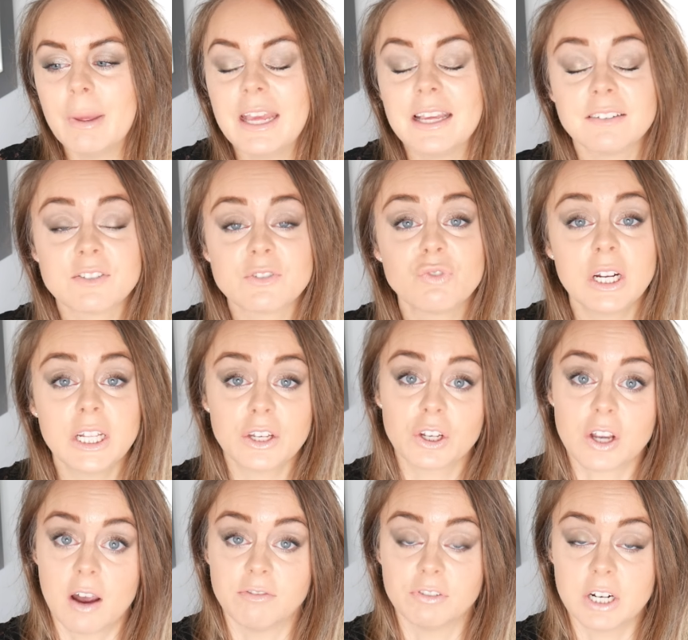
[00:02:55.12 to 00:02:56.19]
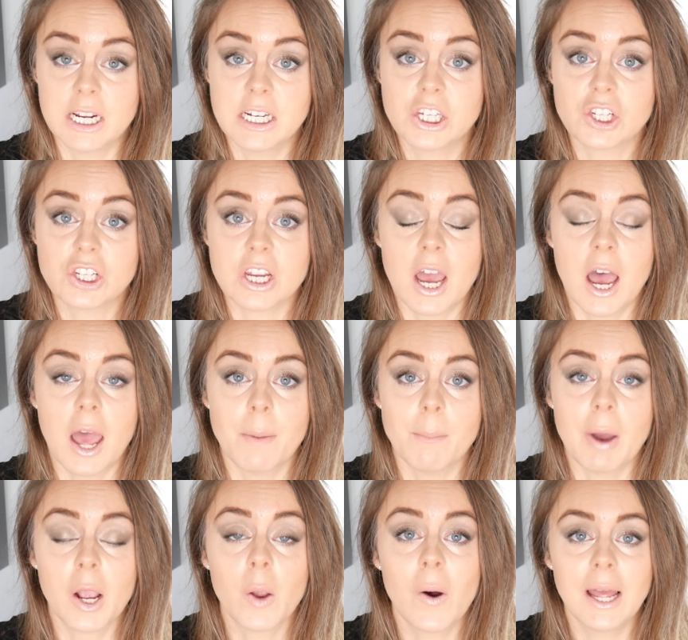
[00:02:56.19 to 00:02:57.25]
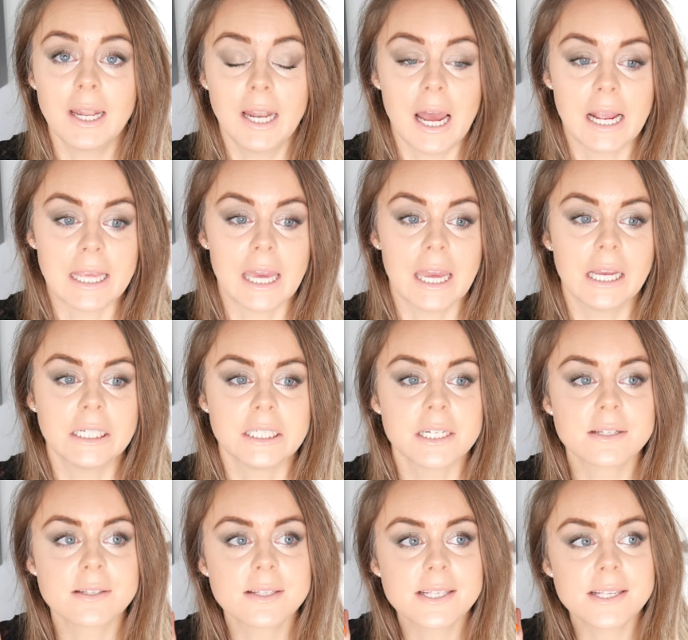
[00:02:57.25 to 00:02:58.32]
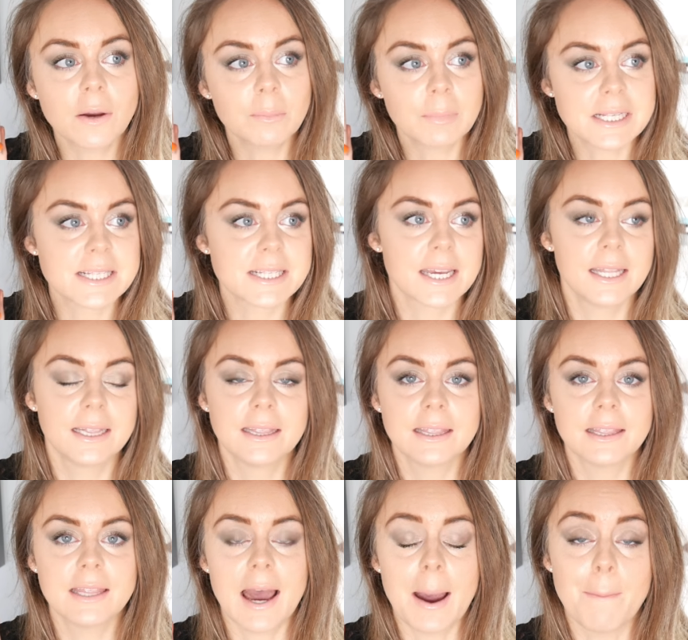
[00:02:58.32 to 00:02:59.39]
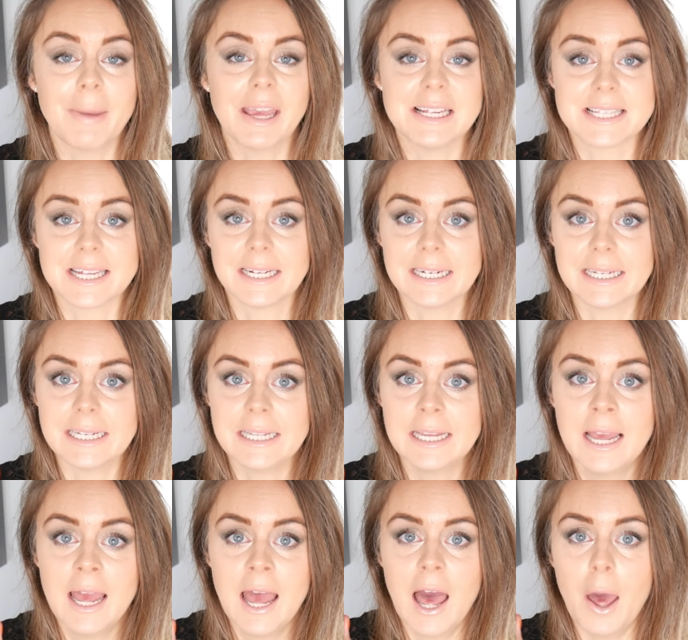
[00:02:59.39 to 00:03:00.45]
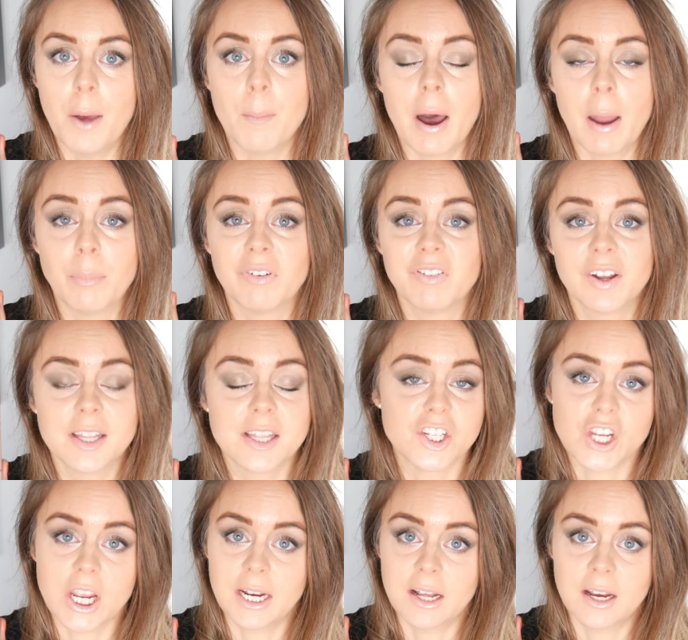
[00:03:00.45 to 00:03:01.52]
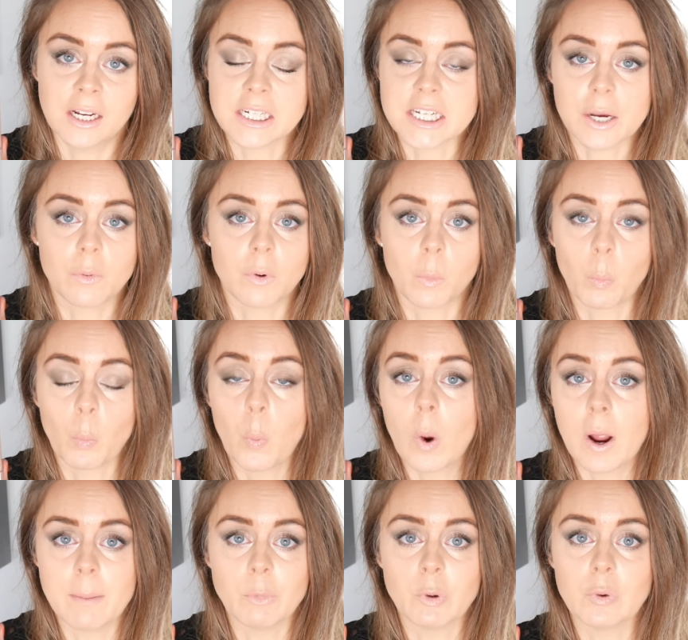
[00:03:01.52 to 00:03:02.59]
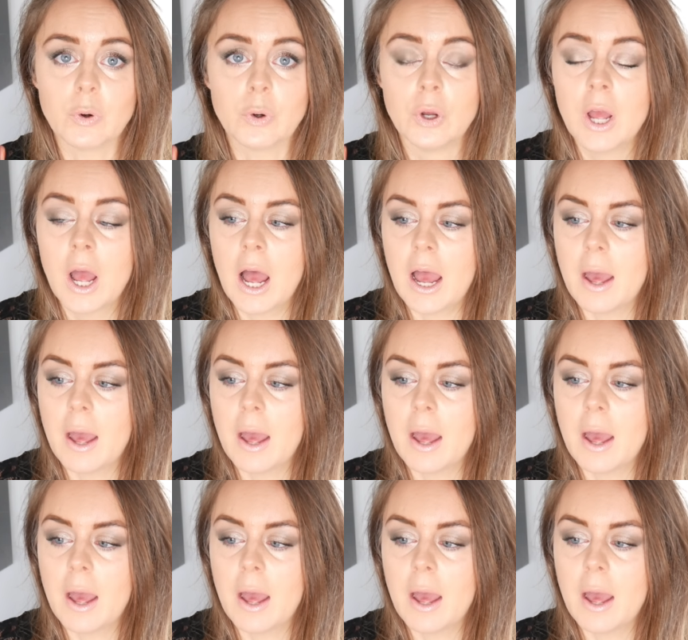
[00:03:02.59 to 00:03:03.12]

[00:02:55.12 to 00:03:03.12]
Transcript: It gives really good coverage. I quite like it. It doesn't sit on my skin that amazingly. I prefer the Jane Iredale one way more.